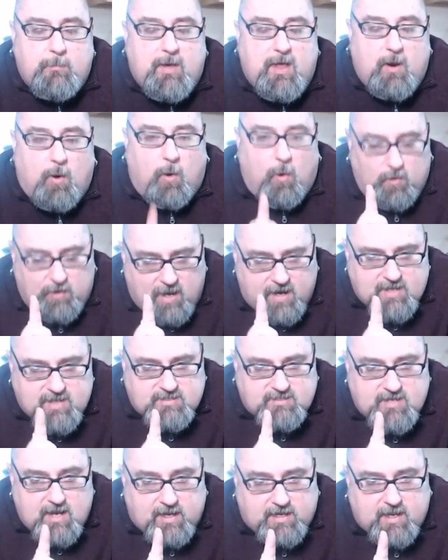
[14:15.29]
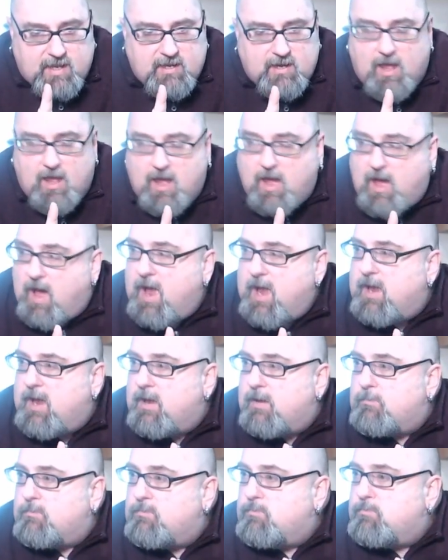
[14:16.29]
But hold on a second, I
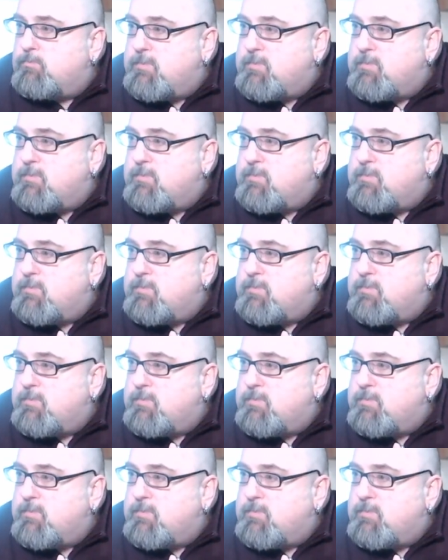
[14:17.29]
am